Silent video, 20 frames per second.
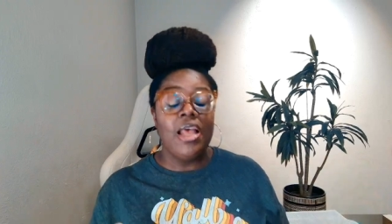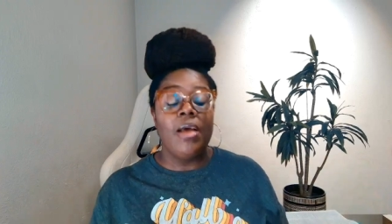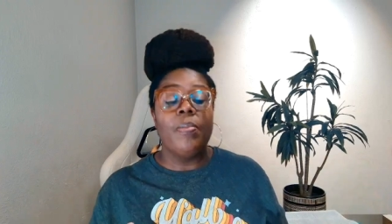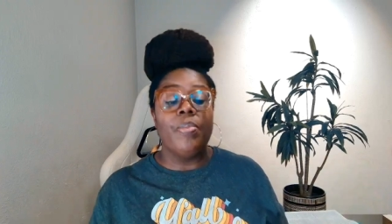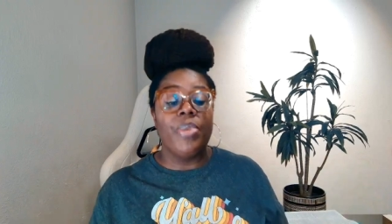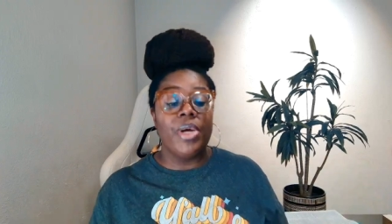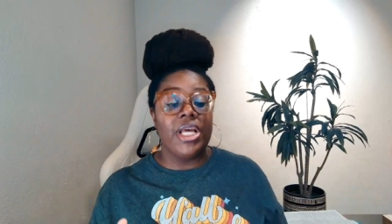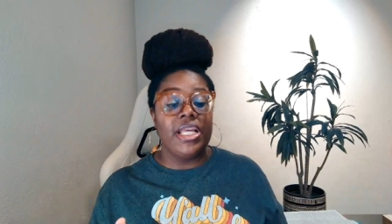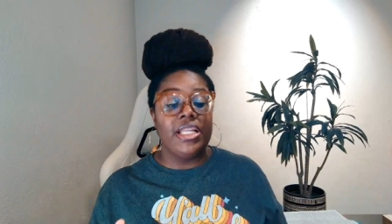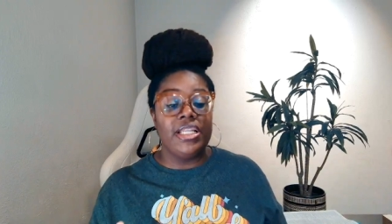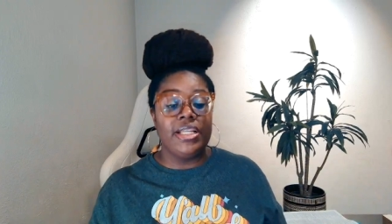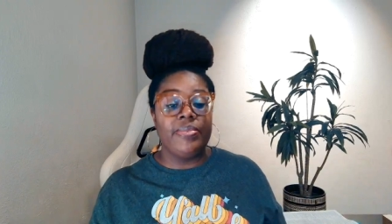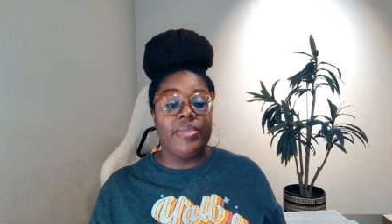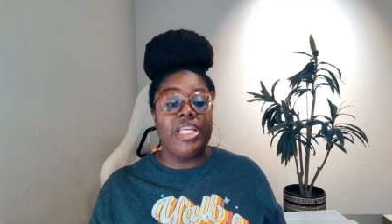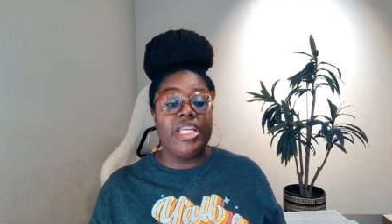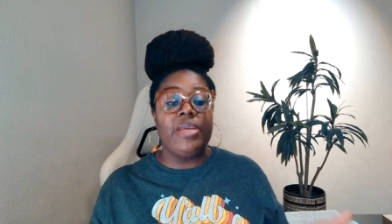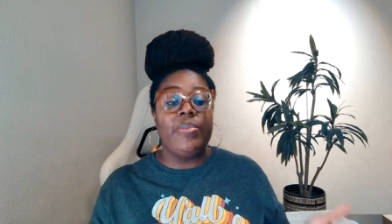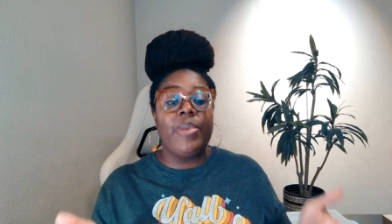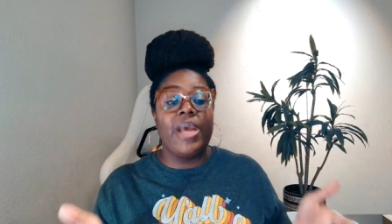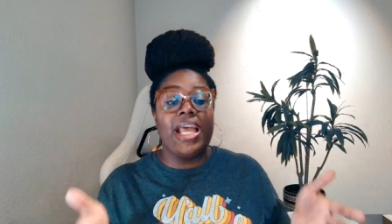But let me
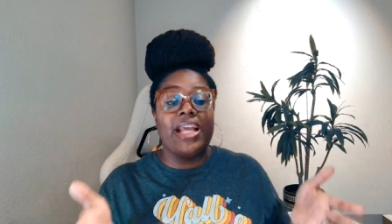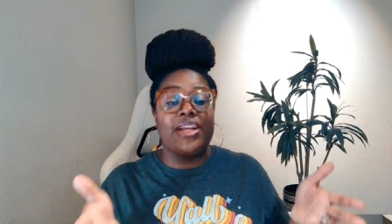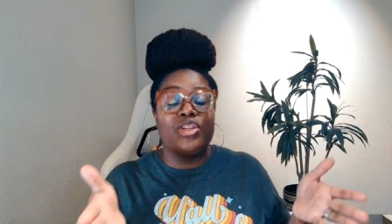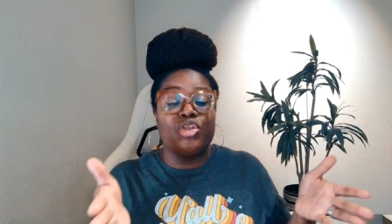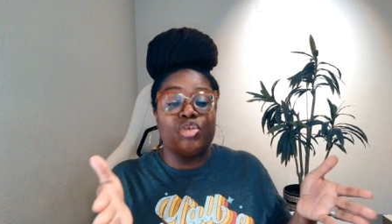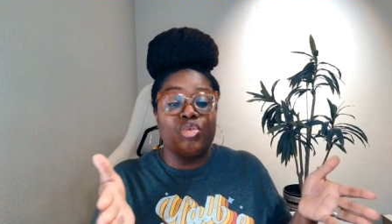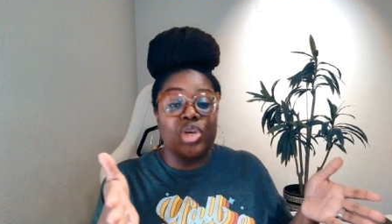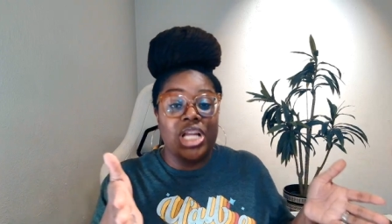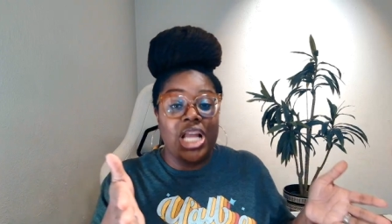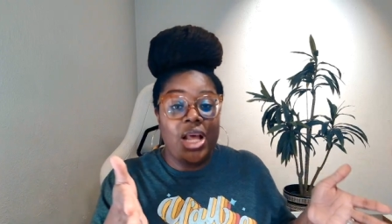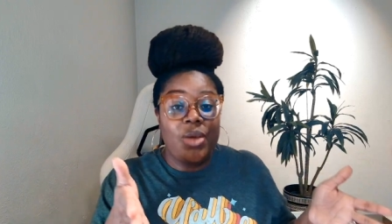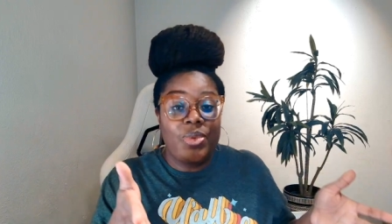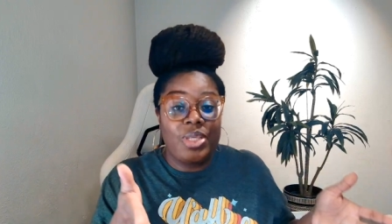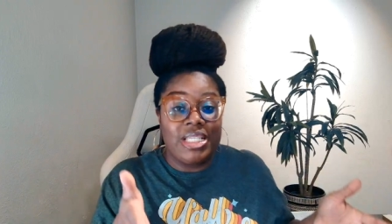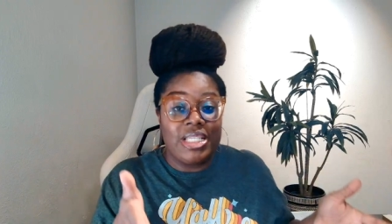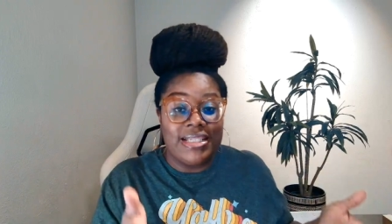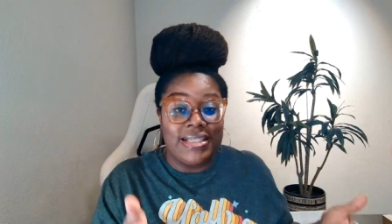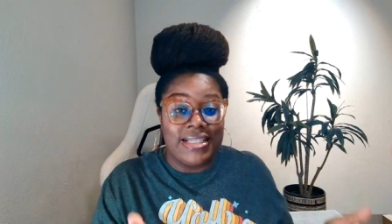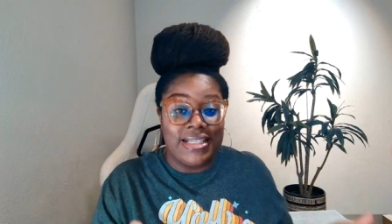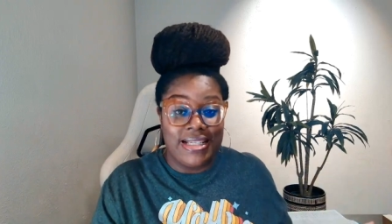get back to what I was
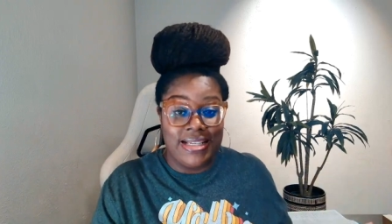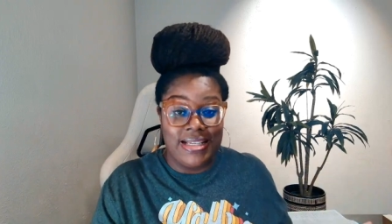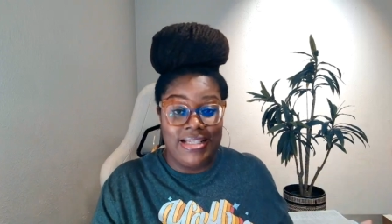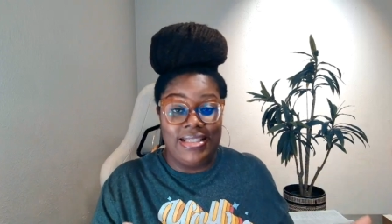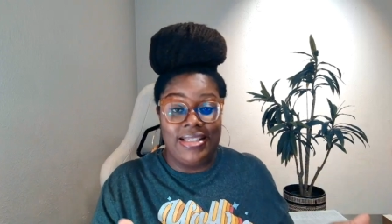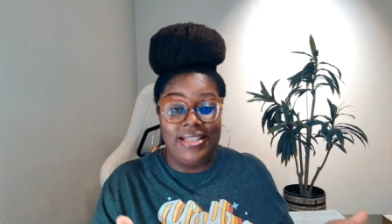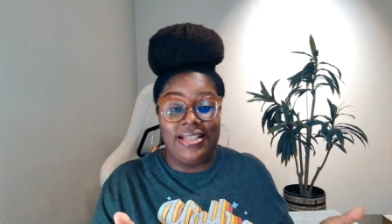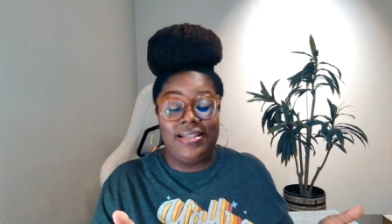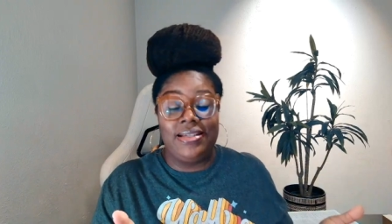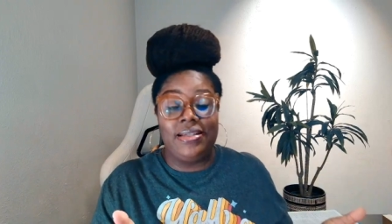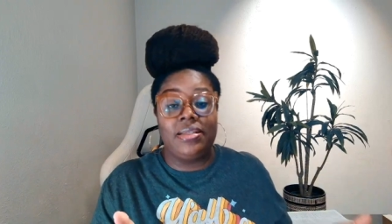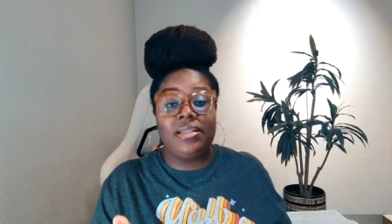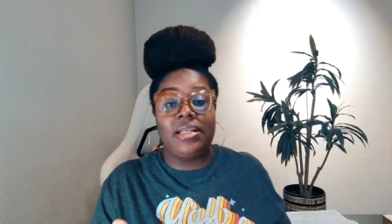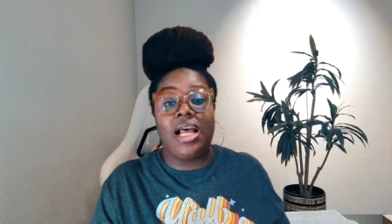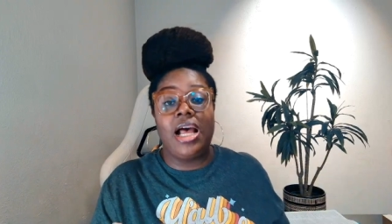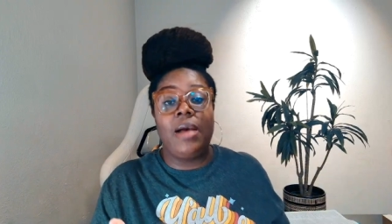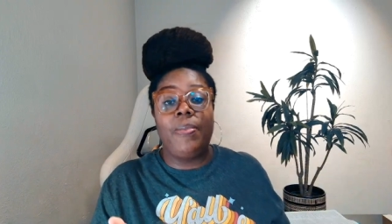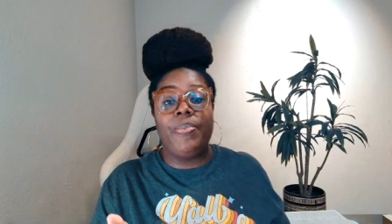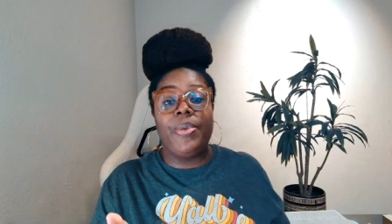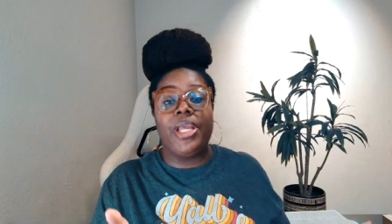discussing to
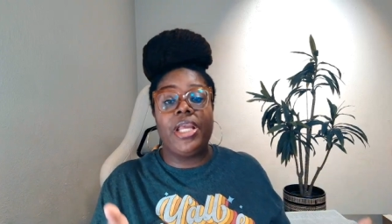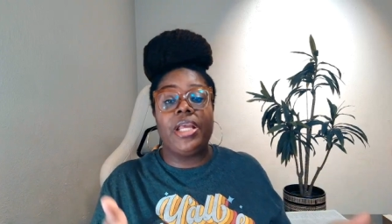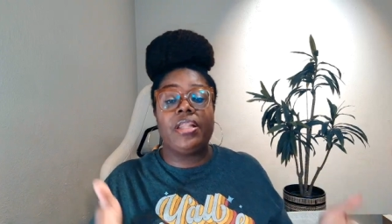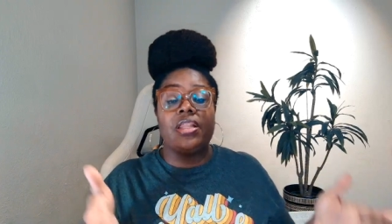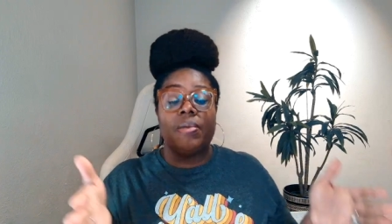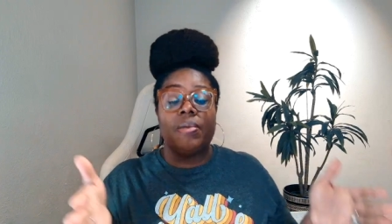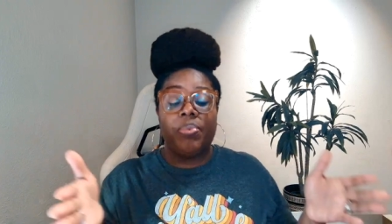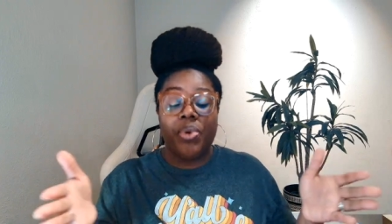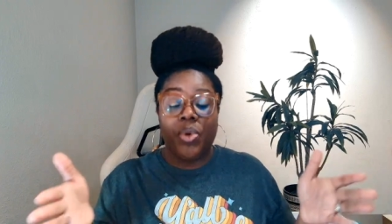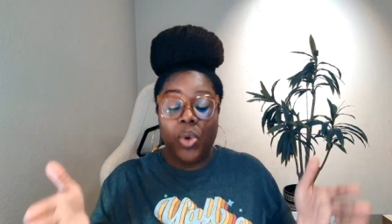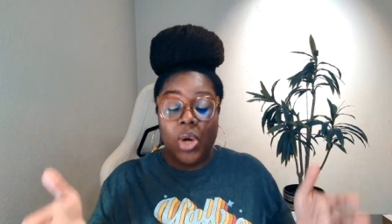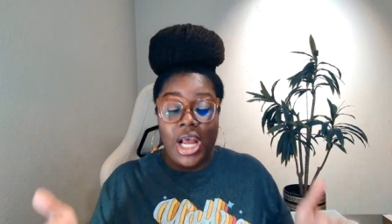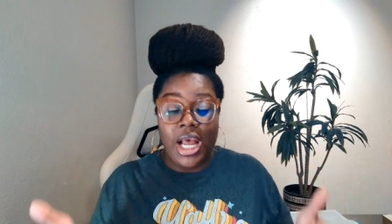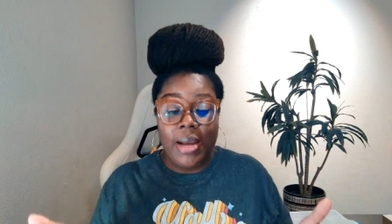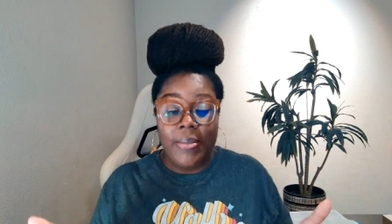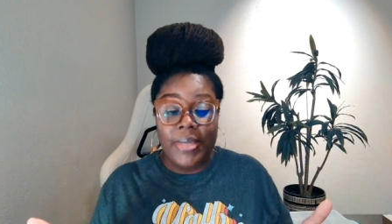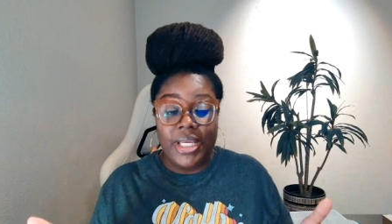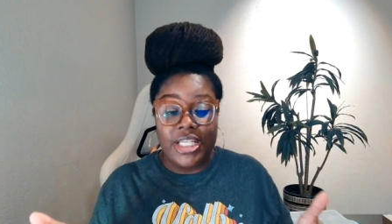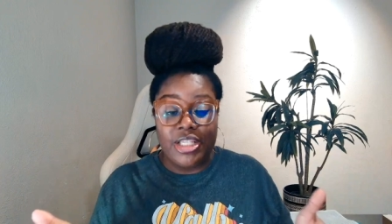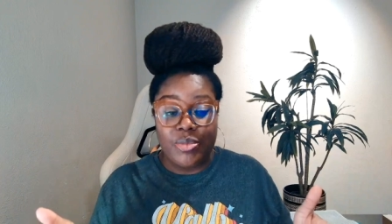topic the
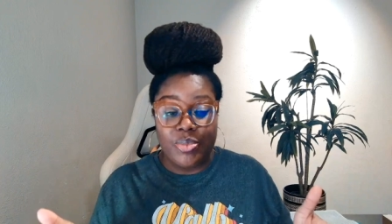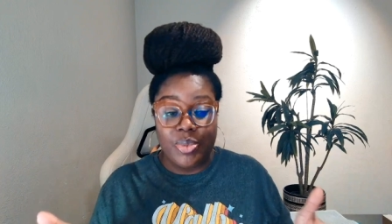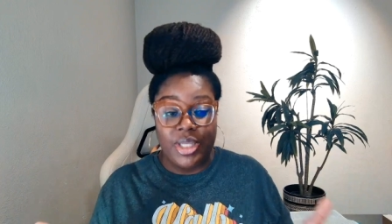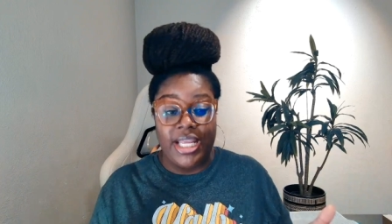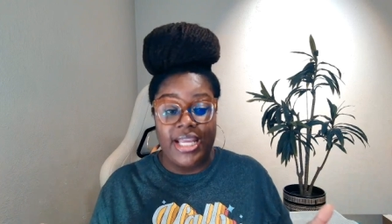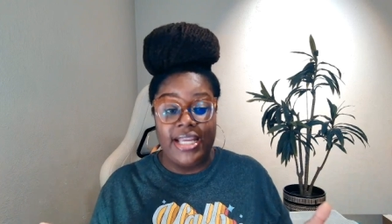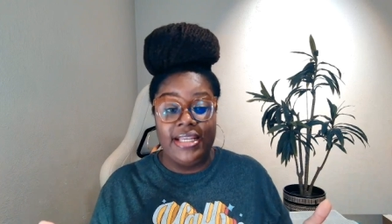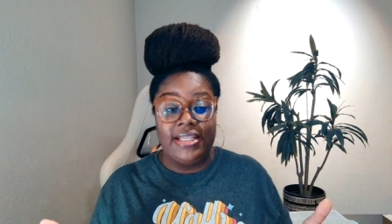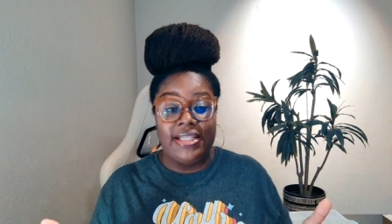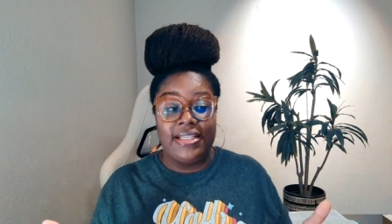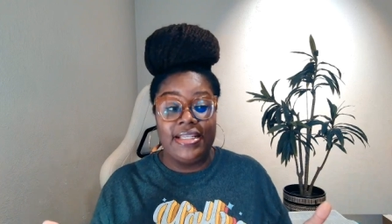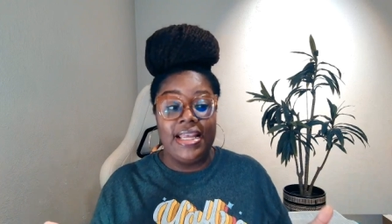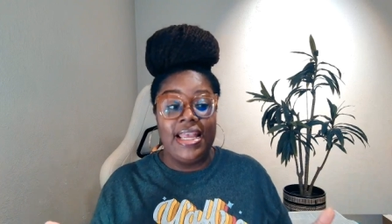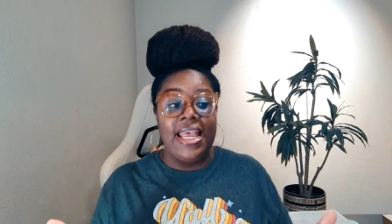promised place